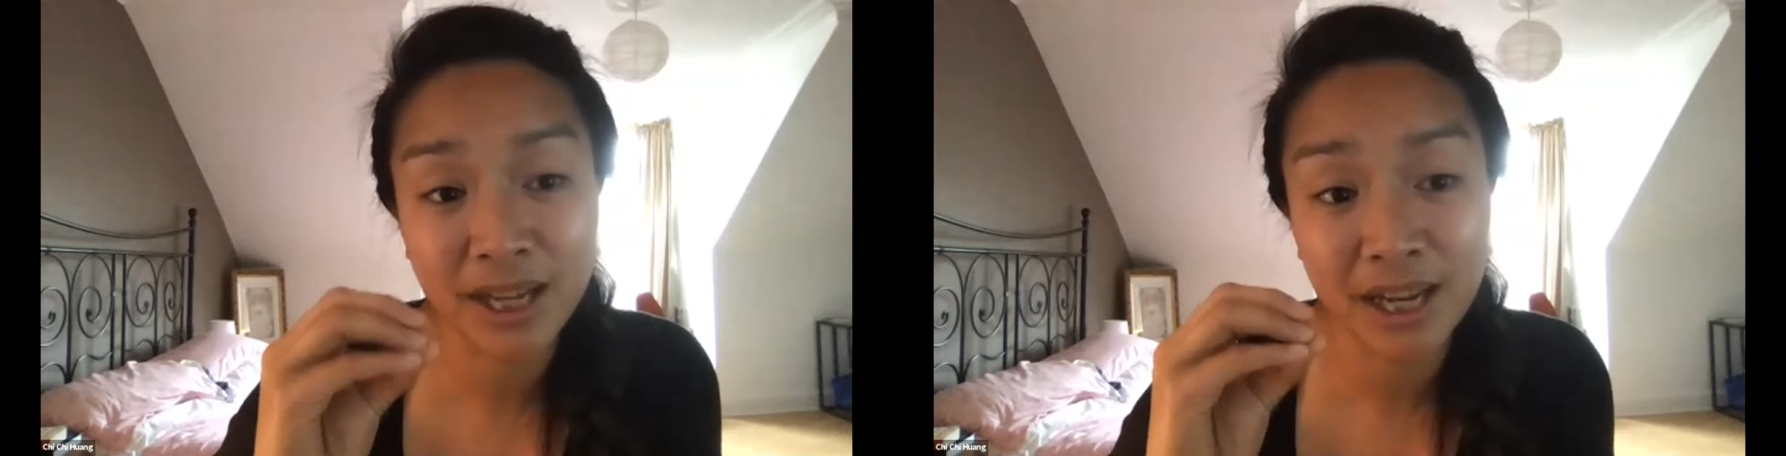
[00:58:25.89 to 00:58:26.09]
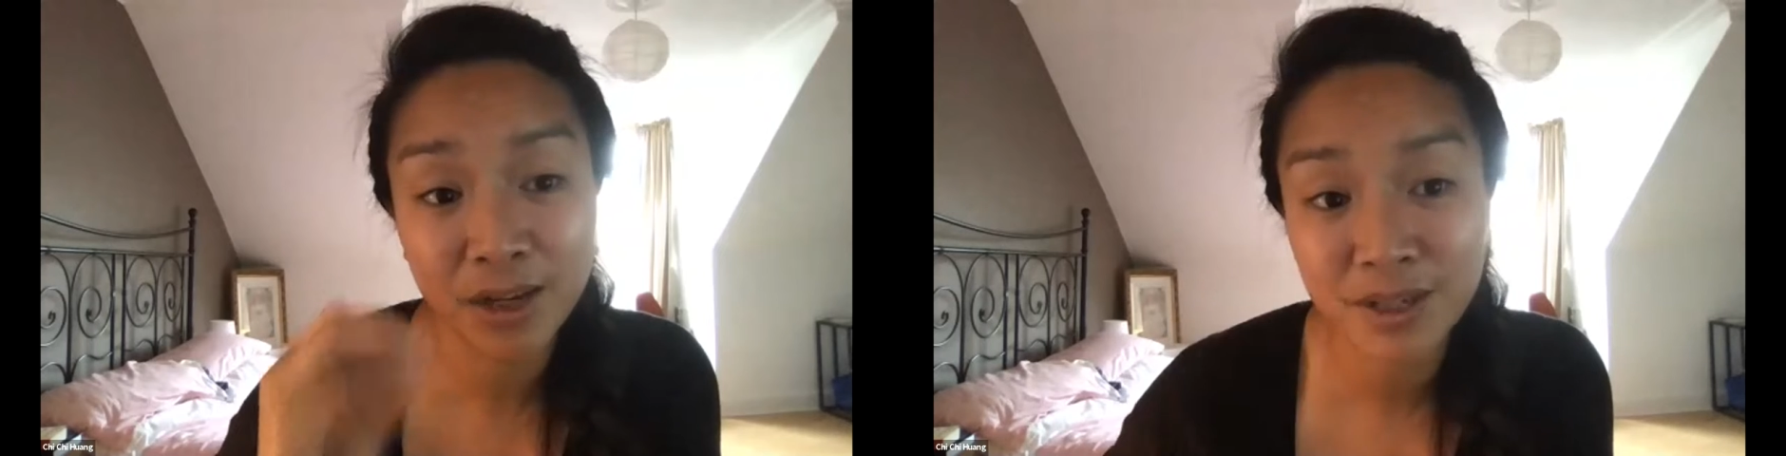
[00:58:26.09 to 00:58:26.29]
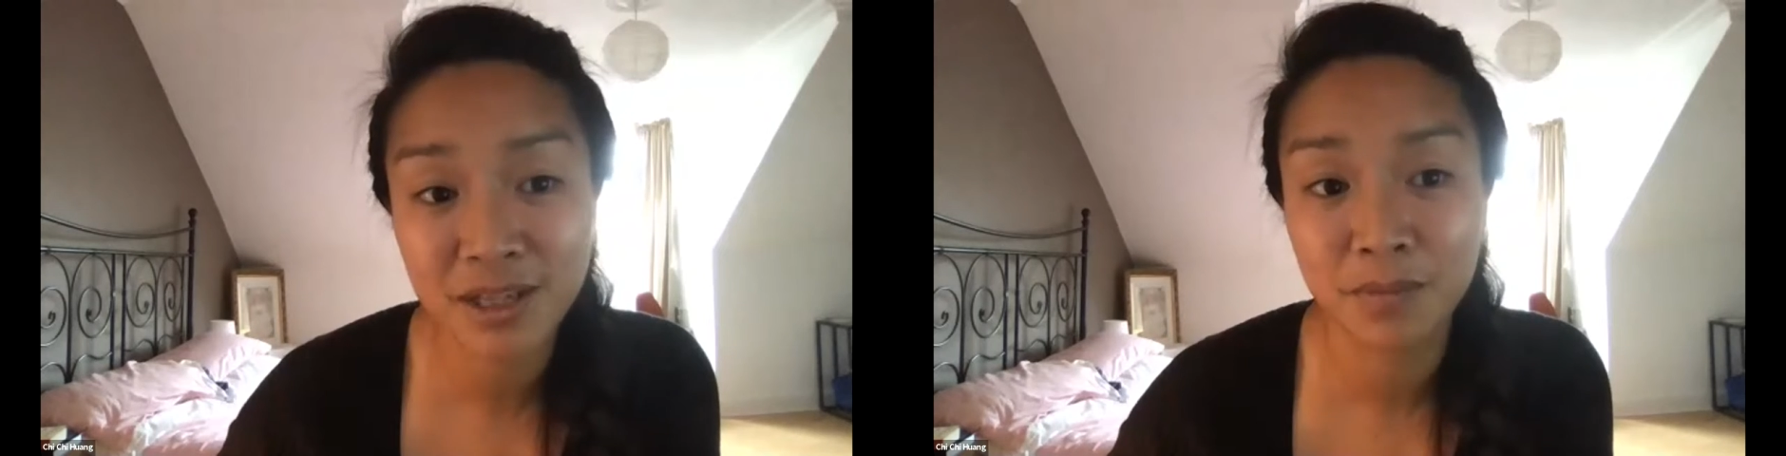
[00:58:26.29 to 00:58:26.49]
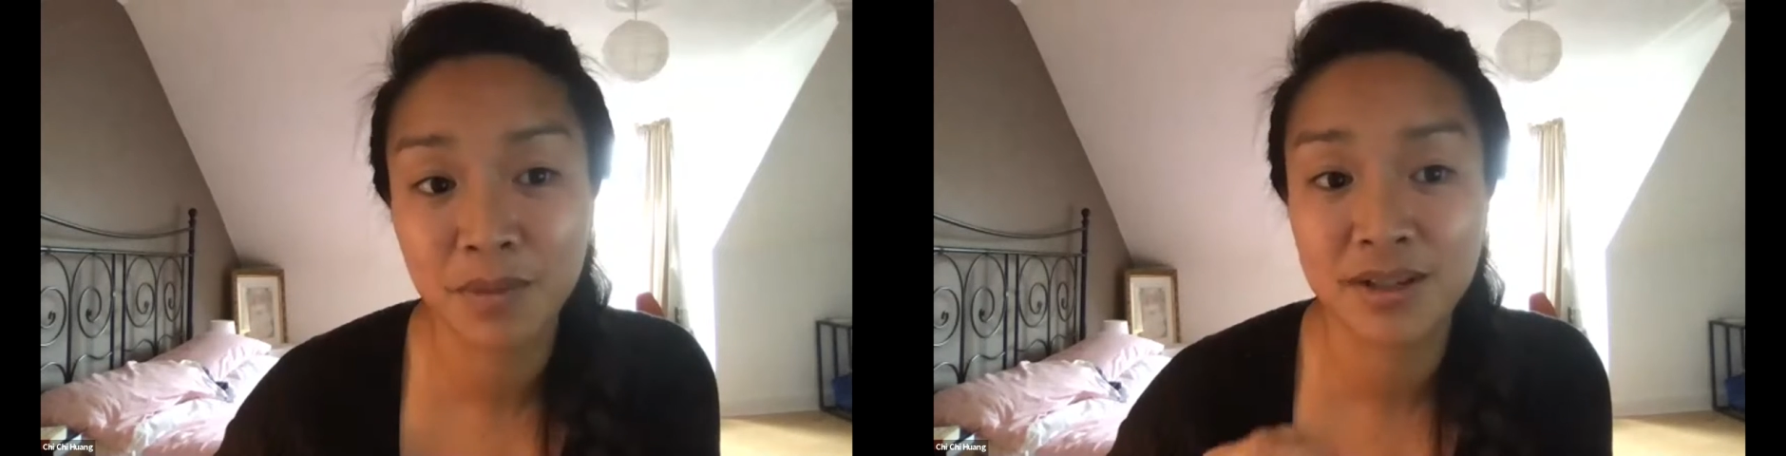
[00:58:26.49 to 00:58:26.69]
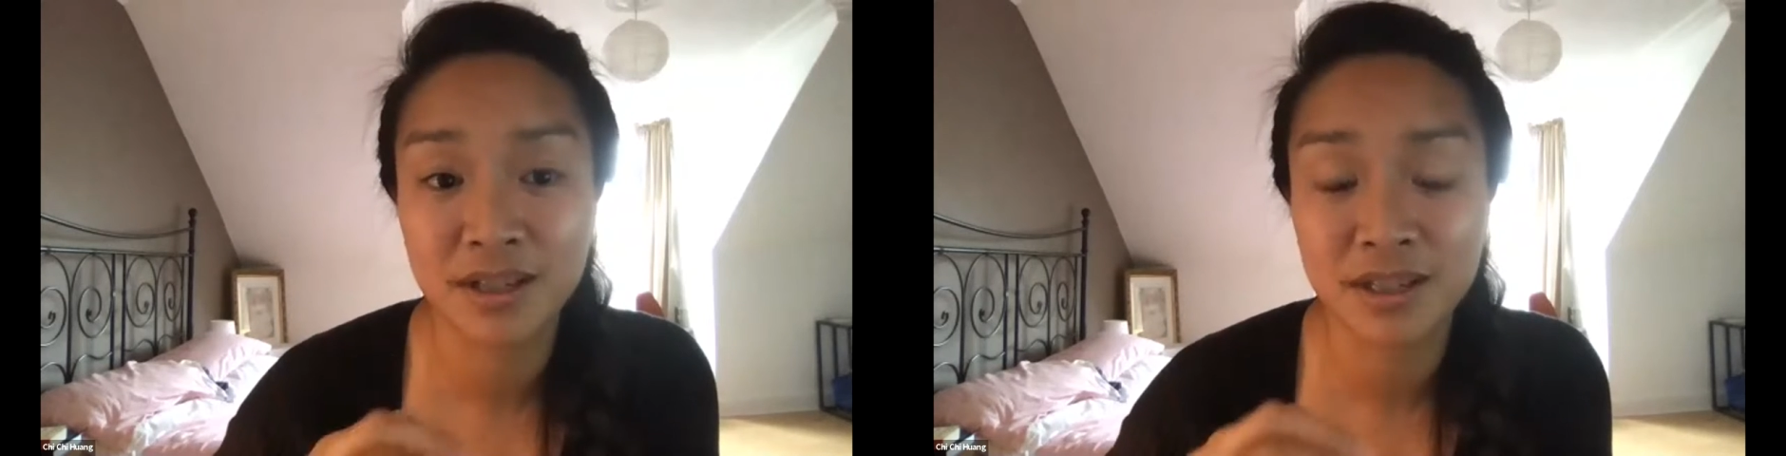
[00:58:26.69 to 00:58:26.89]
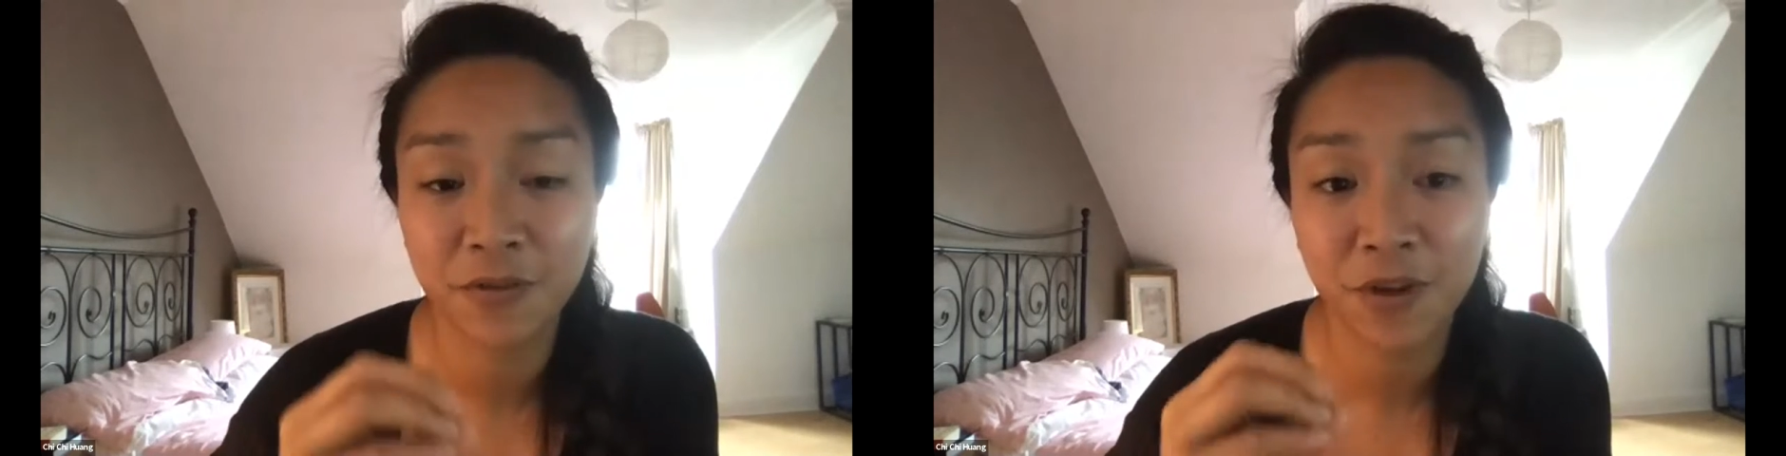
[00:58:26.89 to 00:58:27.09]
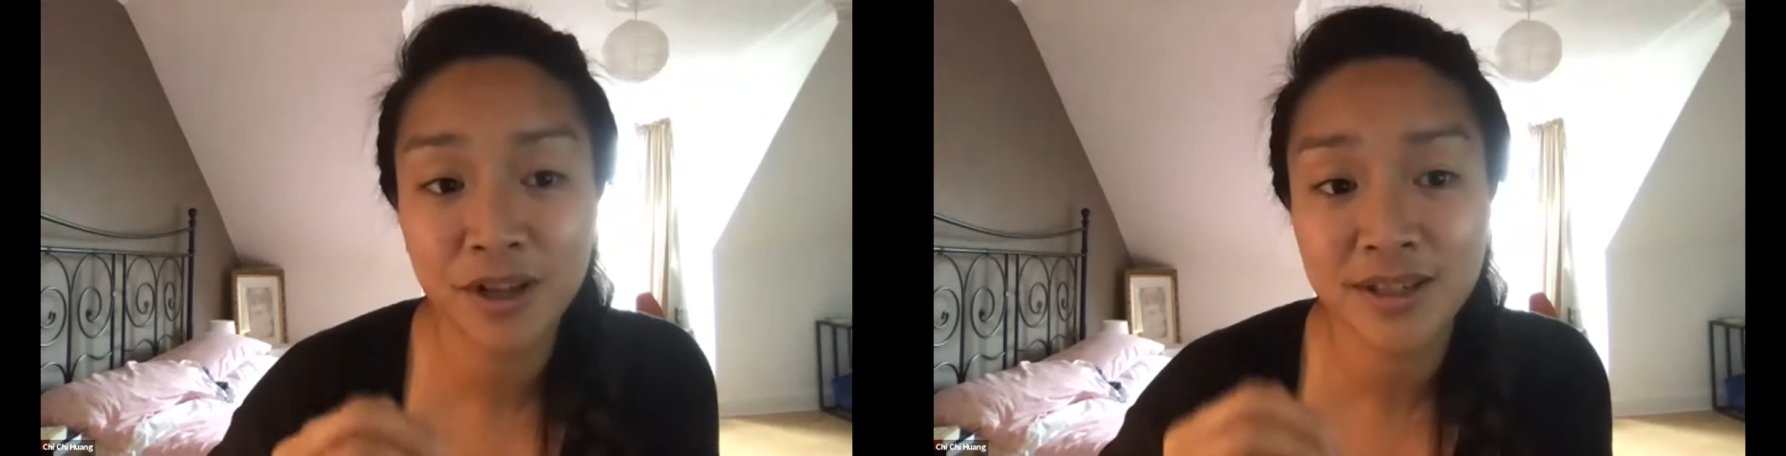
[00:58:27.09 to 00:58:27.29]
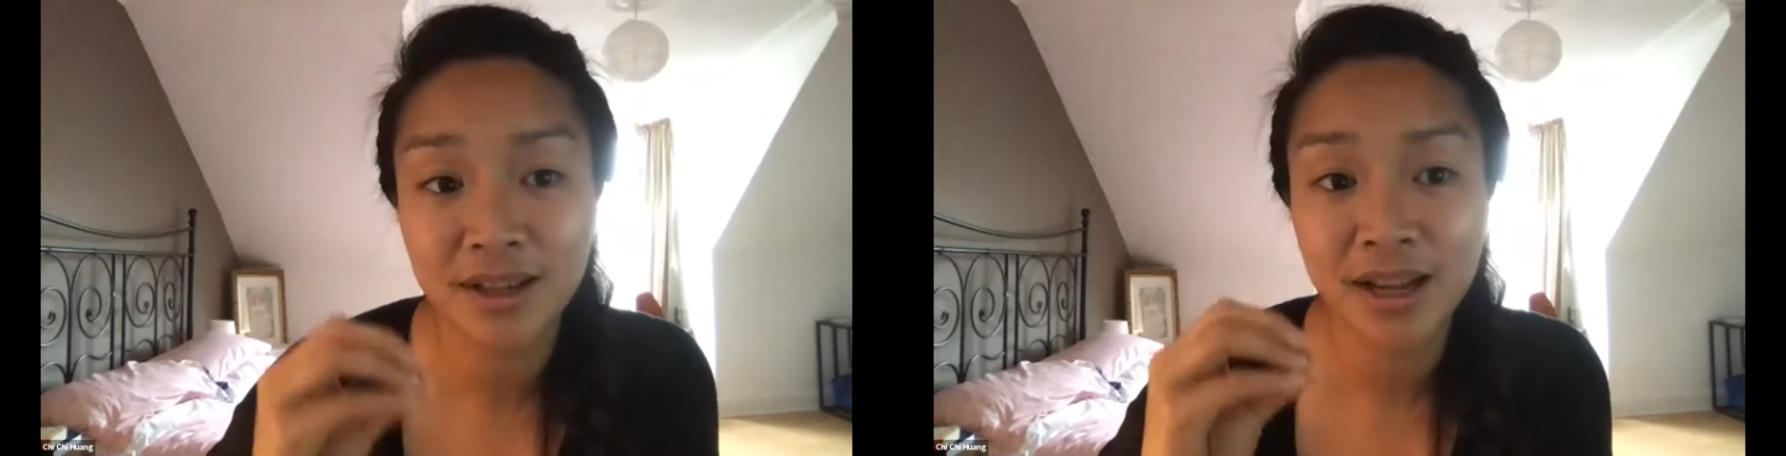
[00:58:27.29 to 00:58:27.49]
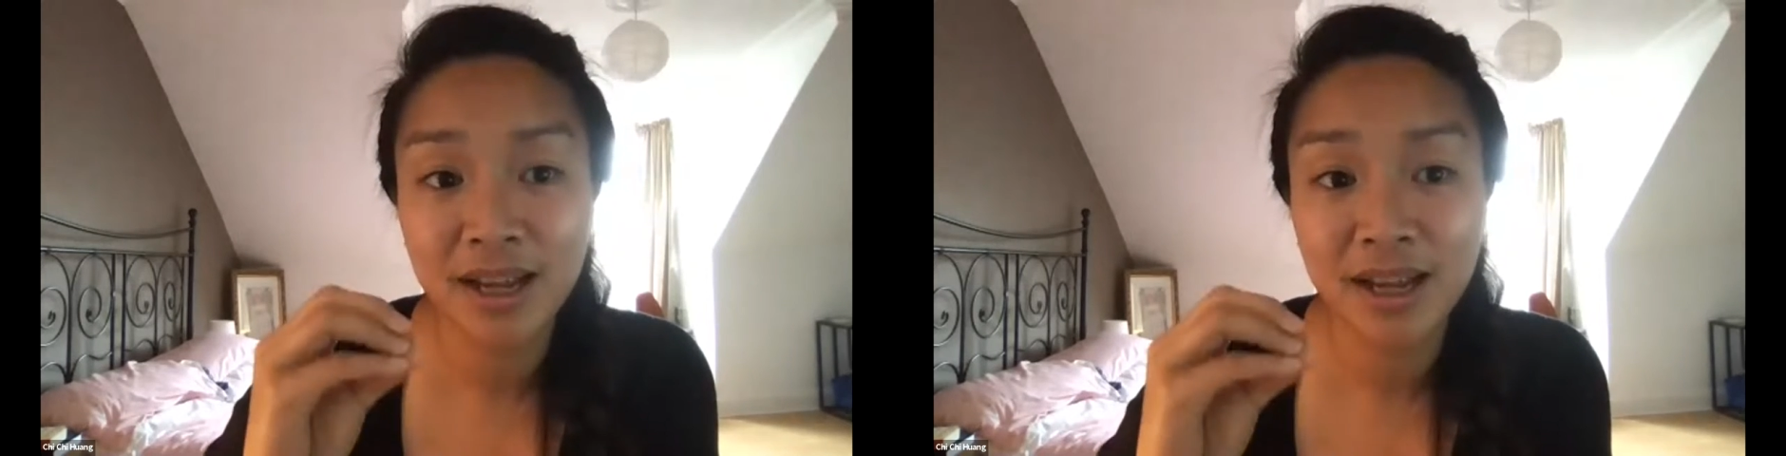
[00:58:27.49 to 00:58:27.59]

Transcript: interesting because it's the first